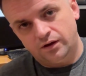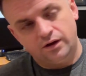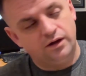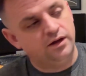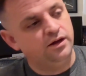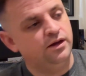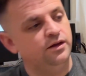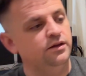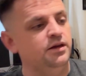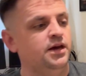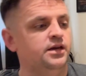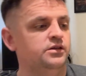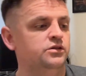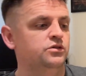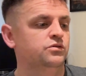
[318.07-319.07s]
Uh,
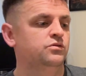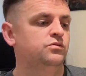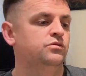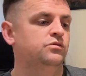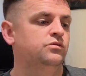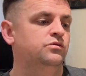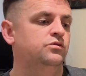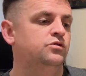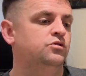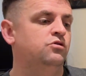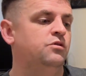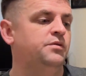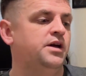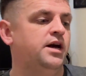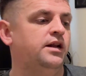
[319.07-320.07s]
yeah, so
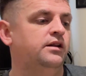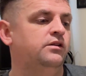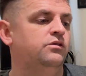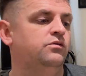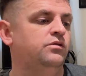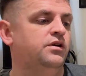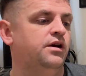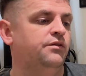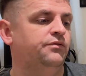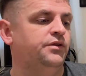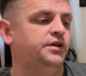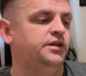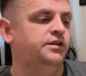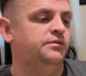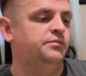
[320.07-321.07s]
Screaming Hallelujah,
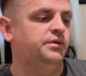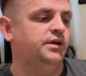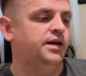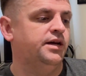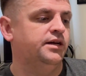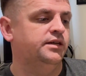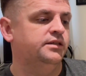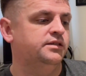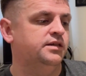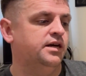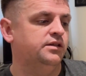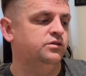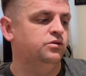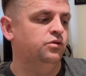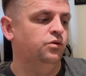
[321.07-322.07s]
Faded Black
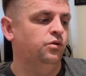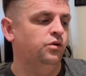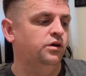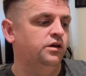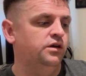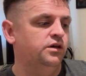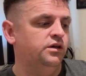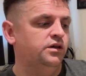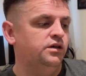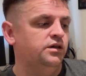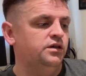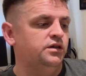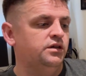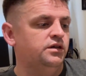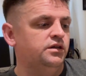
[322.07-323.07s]
Tattoo,
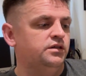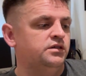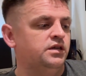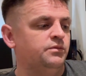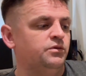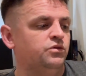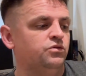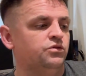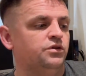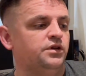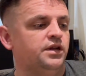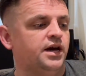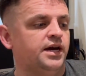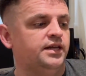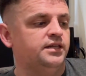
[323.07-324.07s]
Take Me Through the
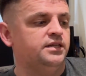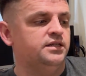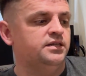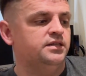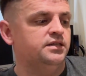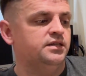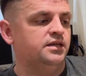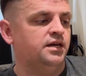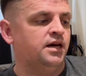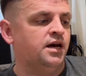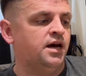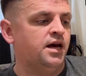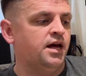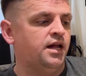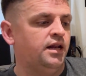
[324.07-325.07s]
Night,
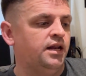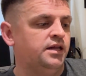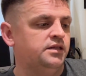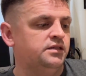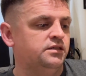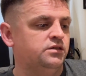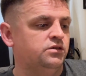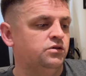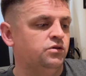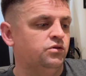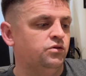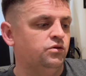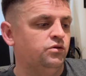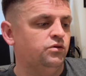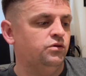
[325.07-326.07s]
uh, Let's
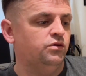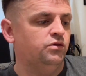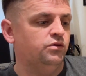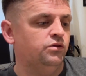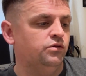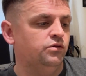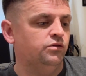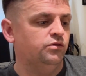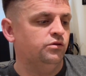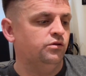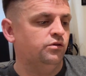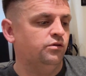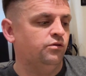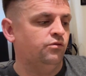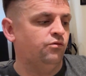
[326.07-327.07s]
Turn
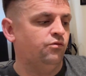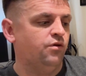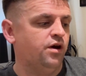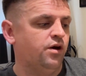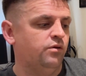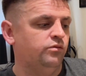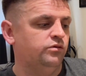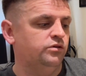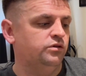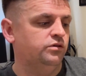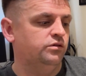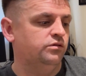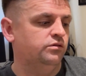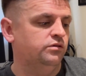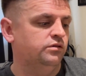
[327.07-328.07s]
Around.
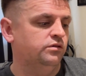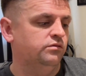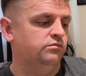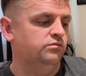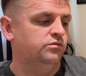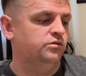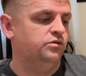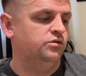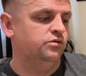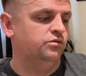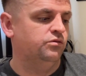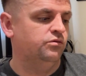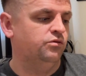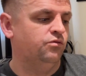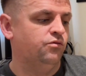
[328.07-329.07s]

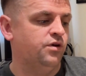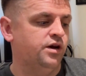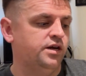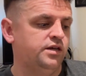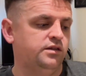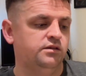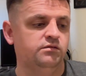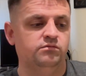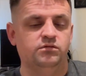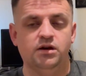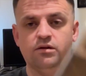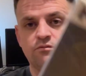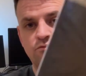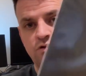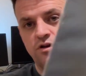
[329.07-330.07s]
So The Ride.
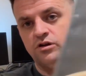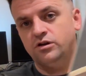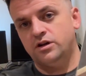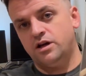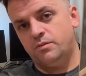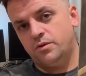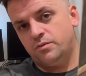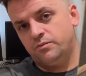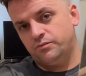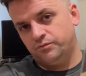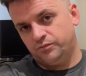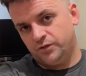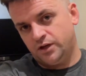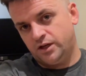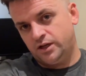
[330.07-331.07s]
Yeah, really good album.
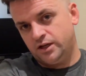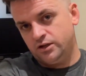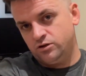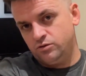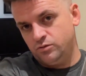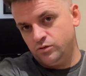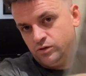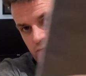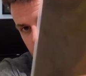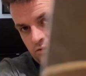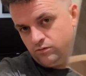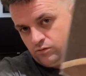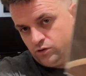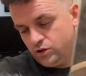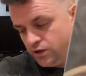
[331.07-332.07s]
Like a country music.
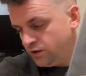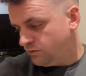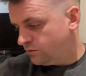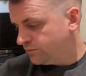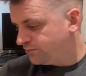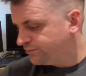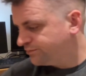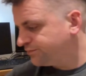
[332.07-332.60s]
Go check it out.